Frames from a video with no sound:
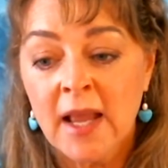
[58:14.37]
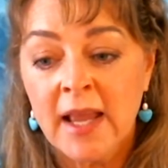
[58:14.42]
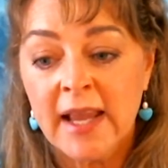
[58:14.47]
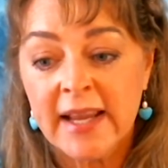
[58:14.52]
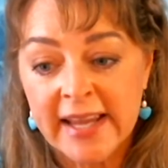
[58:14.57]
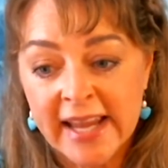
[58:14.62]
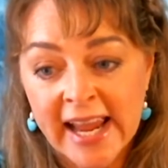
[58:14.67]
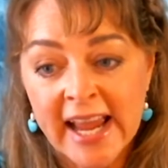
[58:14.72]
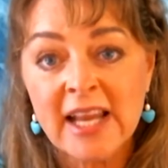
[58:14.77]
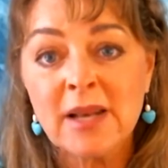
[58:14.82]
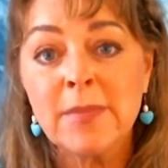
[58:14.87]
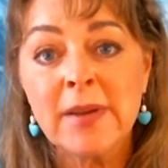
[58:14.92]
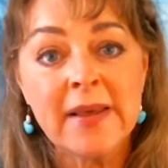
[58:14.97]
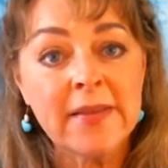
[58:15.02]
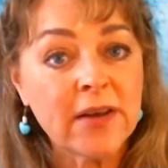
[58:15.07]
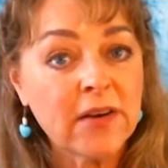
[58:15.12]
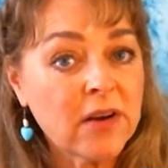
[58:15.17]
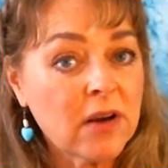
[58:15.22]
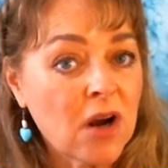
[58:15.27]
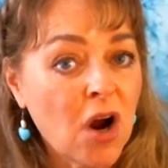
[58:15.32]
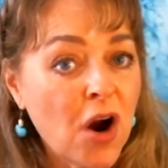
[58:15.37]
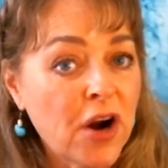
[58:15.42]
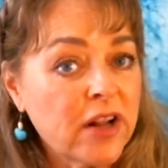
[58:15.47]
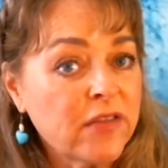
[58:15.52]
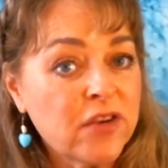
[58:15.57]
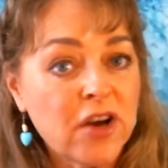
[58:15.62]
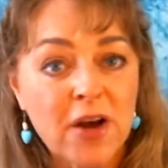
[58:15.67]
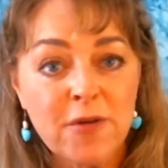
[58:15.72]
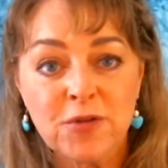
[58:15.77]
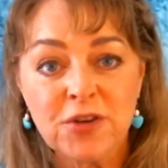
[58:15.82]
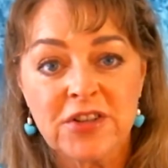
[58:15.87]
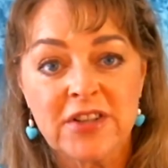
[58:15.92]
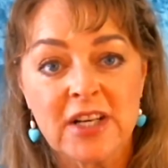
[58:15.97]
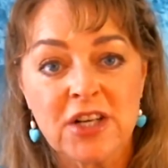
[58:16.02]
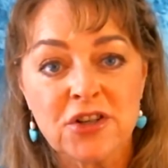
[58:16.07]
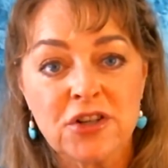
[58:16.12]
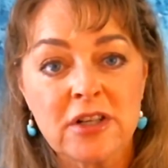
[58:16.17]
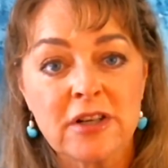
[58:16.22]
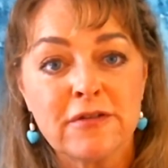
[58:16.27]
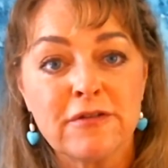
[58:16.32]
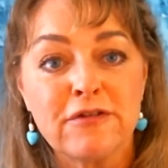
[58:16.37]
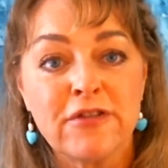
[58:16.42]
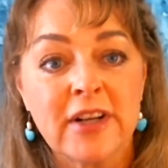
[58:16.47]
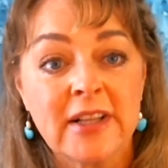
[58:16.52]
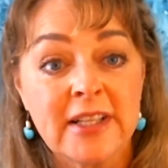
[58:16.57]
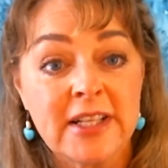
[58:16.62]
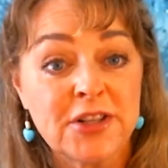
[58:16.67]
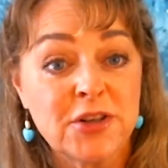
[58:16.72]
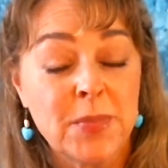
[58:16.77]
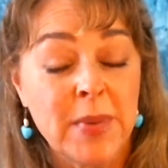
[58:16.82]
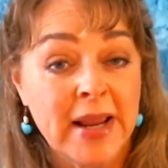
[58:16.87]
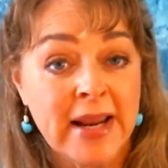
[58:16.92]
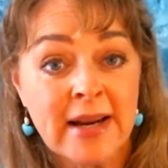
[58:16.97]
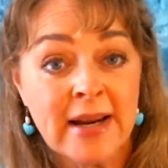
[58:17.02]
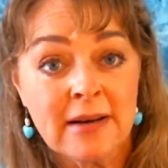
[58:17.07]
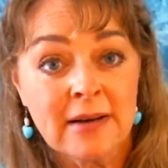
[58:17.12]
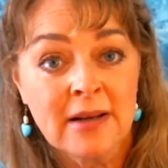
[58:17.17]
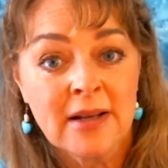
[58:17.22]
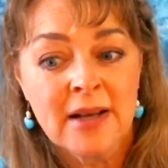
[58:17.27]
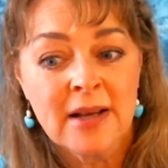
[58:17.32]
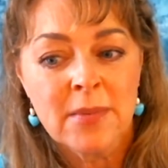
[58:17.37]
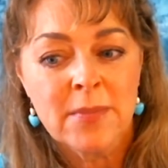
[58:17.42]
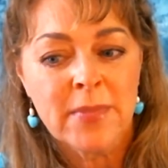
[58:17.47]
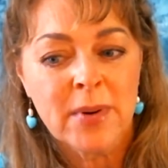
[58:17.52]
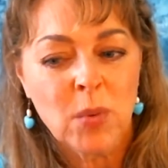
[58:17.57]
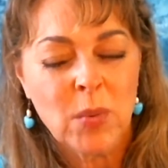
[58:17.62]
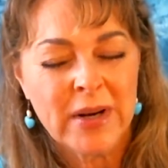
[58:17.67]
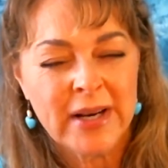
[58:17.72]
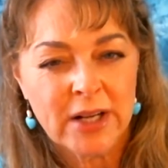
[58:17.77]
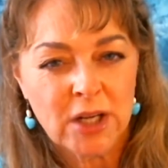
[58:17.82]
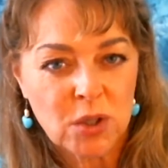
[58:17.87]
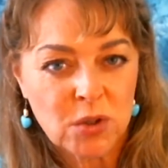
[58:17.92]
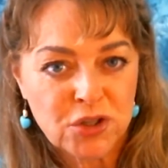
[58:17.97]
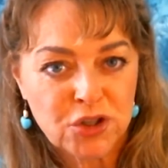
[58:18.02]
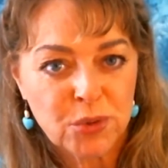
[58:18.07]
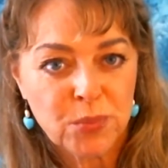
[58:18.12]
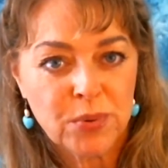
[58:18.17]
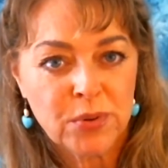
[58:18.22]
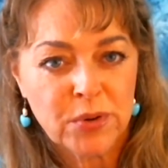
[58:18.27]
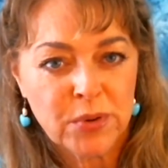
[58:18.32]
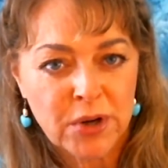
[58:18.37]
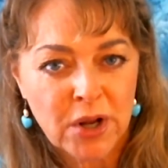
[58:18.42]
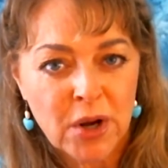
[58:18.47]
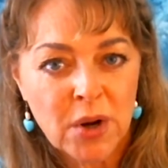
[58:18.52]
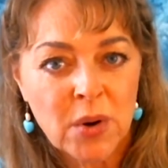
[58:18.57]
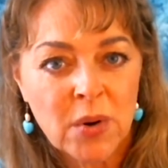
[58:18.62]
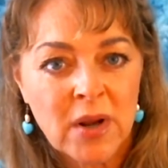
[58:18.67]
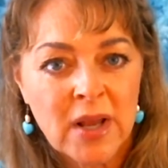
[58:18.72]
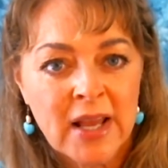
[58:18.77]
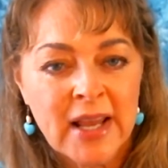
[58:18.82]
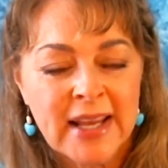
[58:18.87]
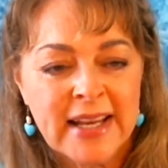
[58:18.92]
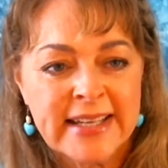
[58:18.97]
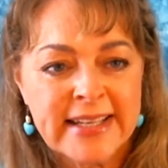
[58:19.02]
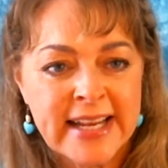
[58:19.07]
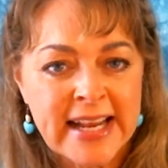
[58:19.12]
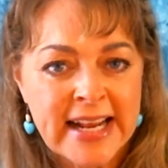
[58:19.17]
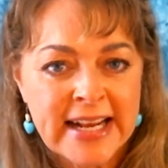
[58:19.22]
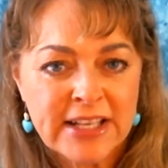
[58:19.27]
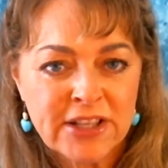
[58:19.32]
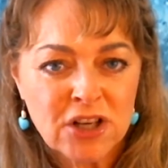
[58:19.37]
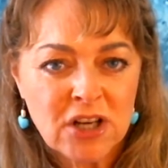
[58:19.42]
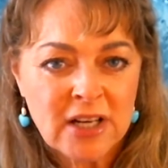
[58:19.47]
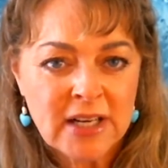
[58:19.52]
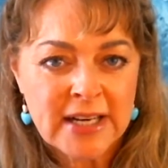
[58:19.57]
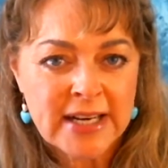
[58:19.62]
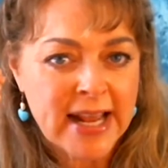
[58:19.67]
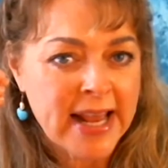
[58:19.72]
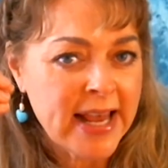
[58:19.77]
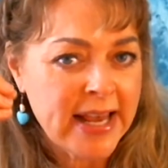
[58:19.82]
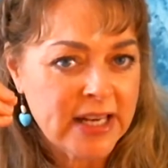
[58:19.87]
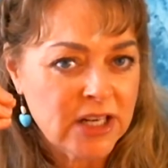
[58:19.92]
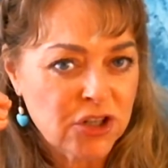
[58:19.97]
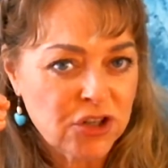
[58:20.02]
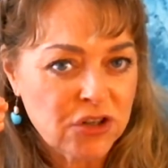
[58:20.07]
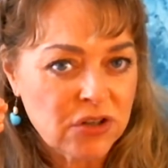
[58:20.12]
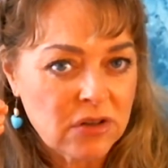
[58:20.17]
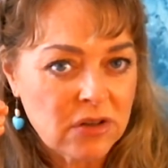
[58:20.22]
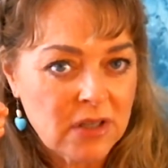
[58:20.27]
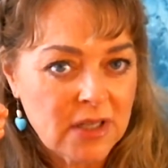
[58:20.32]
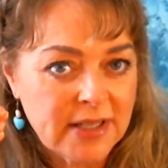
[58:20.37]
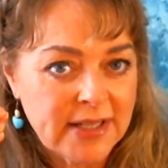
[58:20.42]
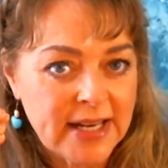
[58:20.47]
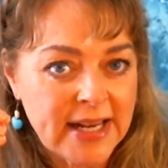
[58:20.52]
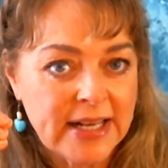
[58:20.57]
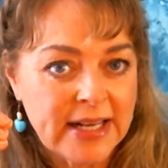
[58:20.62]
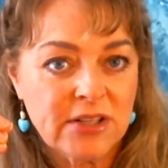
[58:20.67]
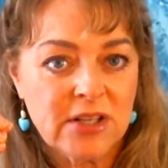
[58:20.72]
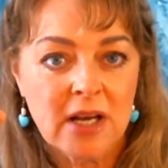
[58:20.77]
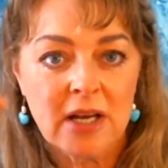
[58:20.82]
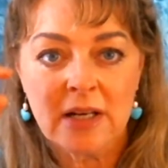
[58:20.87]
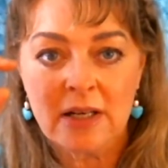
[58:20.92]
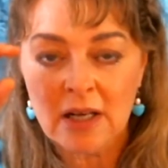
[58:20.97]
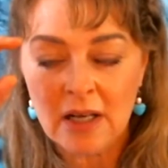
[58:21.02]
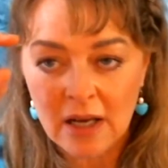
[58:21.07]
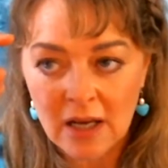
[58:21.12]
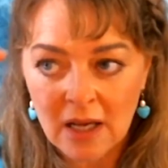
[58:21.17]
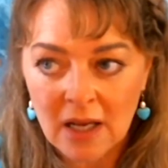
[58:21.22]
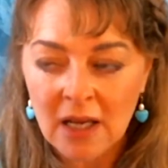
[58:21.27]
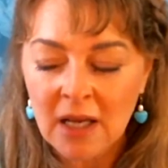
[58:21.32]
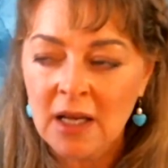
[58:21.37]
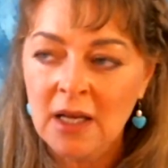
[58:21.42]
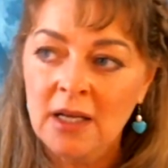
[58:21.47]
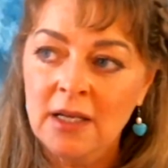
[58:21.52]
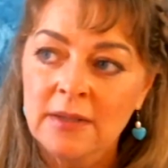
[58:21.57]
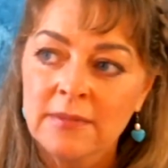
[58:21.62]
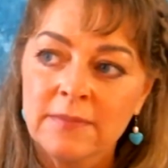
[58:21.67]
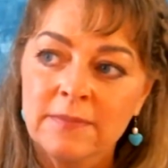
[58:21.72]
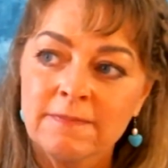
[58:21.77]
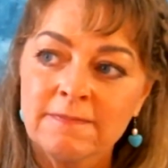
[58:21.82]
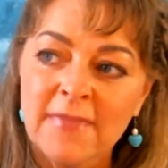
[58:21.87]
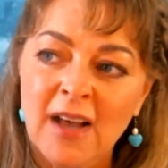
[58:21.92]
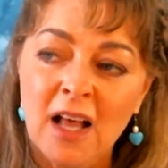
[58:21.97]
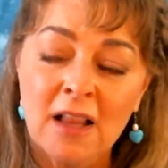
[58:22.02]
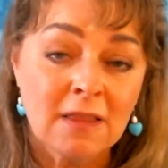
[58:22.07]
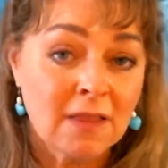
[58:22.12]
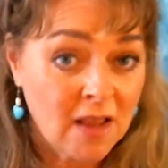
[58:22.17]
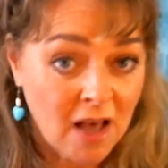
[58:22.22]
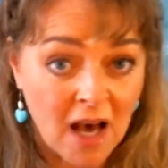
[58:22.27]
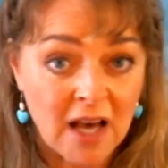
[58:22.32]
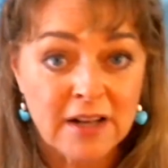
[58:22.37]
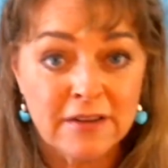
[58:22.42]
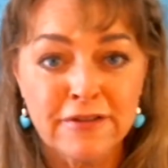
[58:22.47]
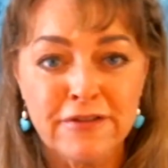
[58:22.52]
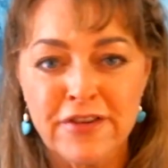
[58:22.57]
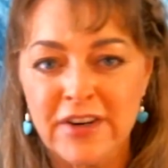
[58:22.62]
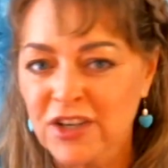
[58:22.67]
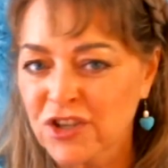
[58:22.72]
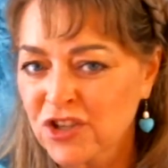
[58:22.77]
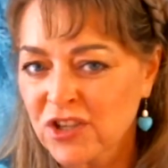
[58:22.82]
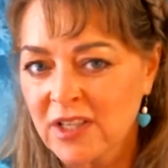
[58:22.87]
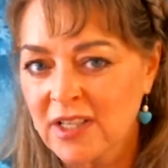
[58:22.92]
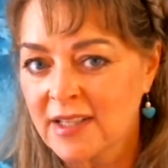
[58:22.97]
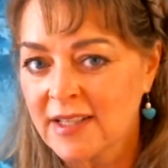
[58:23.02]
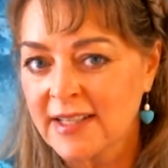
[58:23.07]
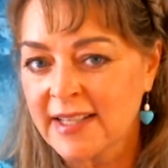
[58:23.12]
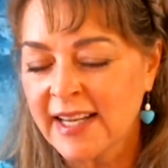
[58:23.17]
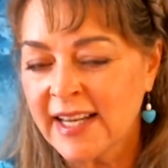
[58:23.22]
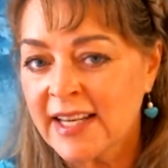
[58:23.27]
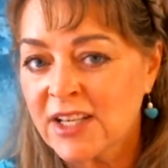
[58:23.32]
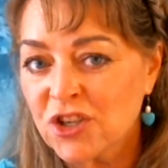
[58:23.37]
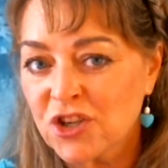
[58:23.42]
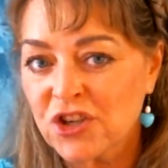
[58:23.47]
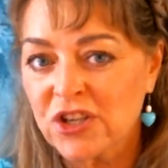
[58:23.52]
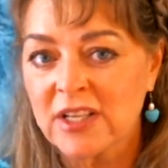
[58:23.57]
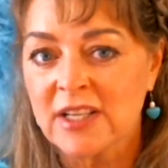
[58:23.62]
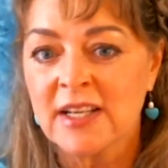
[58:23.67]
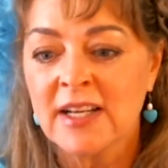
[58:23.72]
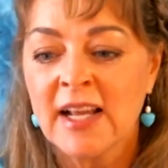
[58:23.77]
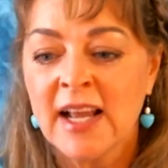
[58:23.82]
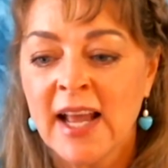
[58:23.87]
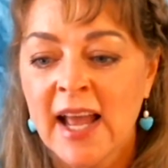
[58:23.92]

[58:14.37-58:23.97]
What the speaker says: It can be the card of conversation and friendly debate, but when it goes to Pluto, it takes on an edge. It takes on a lot of friction and tension.